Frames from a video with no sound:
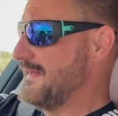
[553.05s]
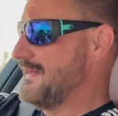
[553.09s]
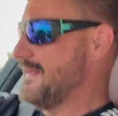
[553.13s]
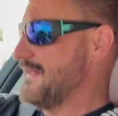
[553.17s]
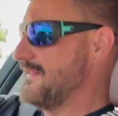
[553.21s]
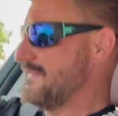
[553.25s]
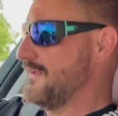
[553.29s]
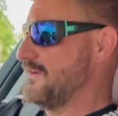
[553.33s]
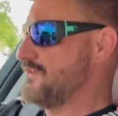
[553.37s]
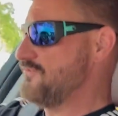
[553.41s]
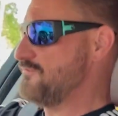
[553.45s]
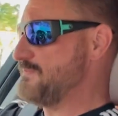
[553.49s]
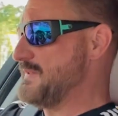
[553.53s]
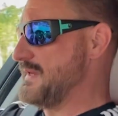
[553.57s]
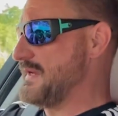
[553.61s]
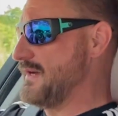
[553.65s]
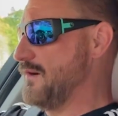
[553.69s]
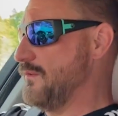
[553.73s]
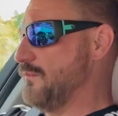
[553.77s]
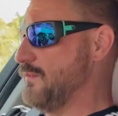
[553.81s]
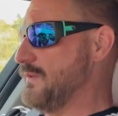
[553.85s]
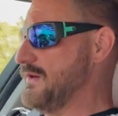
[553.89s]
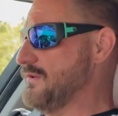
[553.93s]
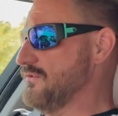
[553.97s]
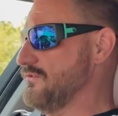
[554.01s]
those big
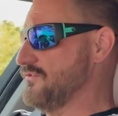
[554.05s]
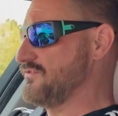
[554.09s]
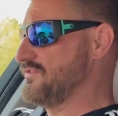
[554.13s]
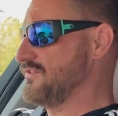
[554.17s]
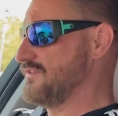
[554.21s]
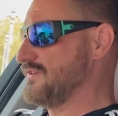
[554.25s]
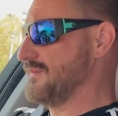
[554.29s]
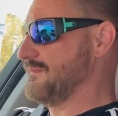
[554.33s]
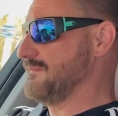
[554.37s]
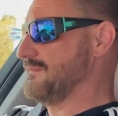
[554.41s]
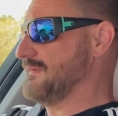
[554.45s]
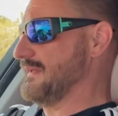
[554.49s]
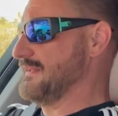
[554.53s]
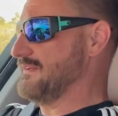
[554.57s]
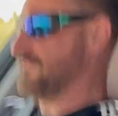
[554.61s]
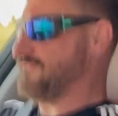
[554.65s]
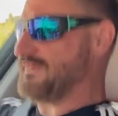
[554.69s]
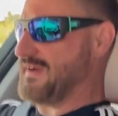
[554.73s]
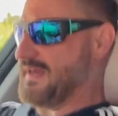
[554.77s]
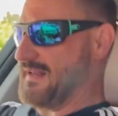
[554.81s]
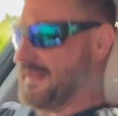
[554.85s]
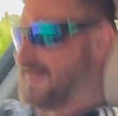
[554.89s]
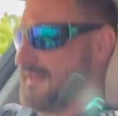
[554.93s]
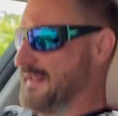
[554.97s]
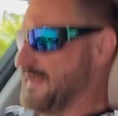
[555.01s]
old wheels and the
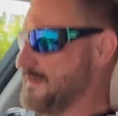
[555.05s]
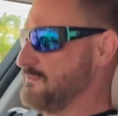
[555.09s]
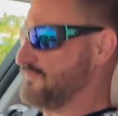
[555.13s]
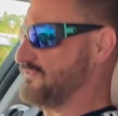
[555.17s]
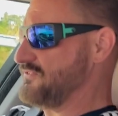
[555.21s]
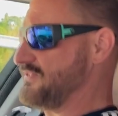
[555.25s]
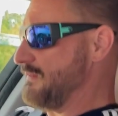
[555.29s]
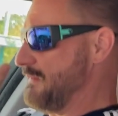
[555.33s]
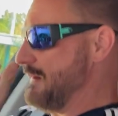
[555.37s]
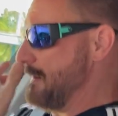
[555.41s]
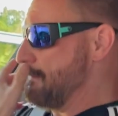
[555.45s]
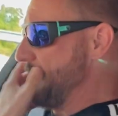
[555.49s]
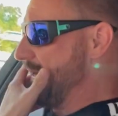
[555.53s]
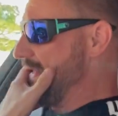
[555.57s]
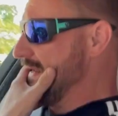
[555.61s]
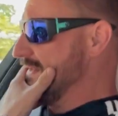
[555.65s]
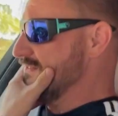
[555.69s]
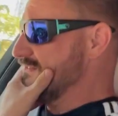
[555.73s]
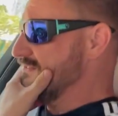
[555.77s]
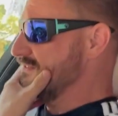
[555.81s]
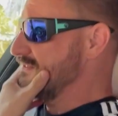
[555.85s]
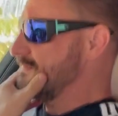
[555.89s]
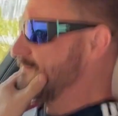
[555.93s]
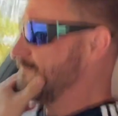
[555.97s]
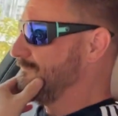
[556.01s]
fact that they were so
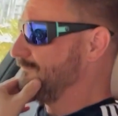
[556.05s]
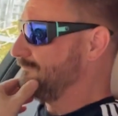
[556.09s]
unbalanced.